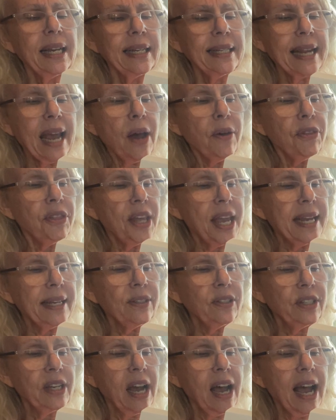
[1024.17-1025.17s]
Now,
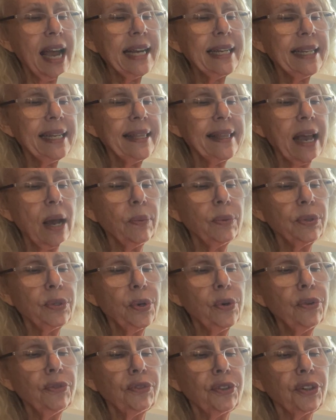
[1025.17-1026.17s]
thanks to Heidi, that was
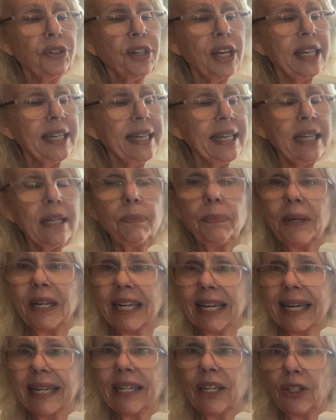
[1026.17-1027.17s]
over, and he had
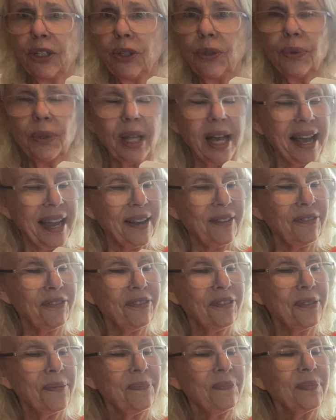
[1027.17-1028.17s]
begun a new
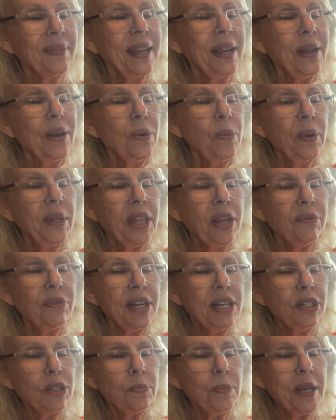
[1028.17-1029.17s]
life. When they
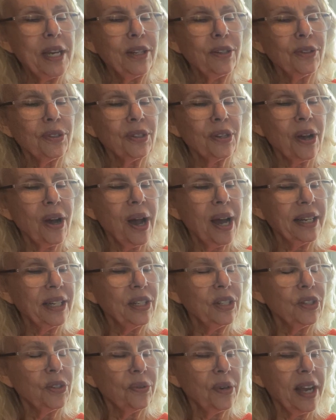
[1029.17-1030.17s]
reached Peter's
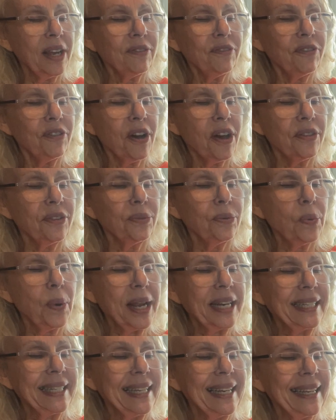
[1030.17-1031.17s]
cottage, Grandfather
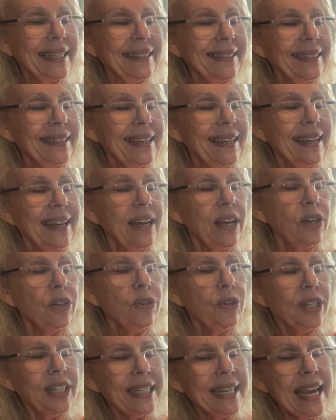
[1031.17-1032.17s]
went in.
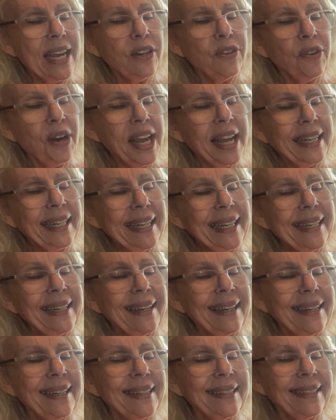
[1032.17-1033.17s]
"Good day, Granny,"
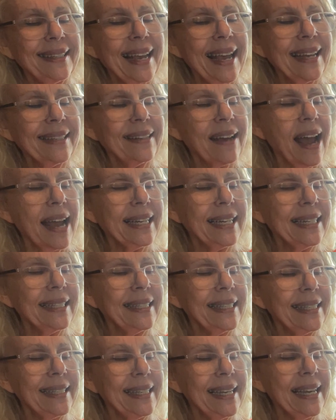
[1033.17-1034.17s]
he said. "I can
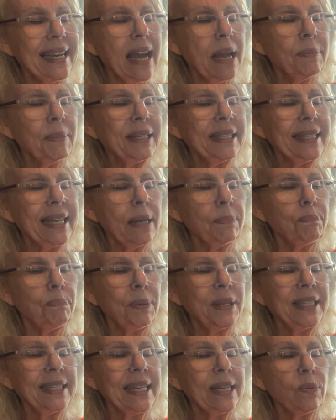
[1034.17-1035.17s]
see I must get
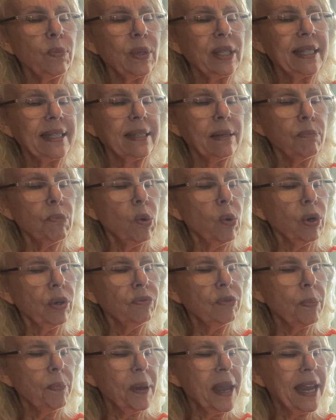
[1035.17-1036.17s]
busy with some more
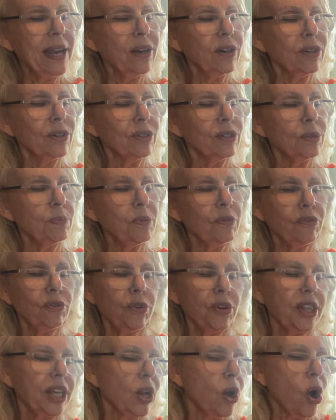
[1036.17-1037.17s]
repairs
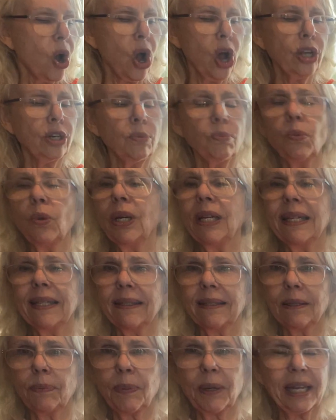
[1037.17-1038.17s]
before the autumn
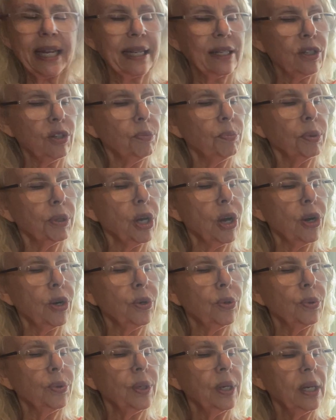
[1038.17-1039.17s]
winds begin to
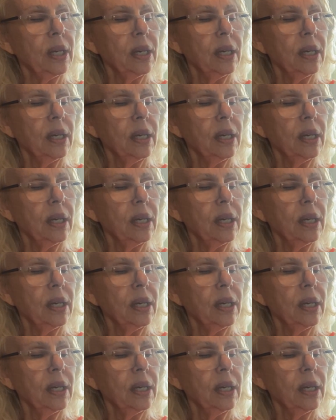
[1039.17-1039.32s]
blow."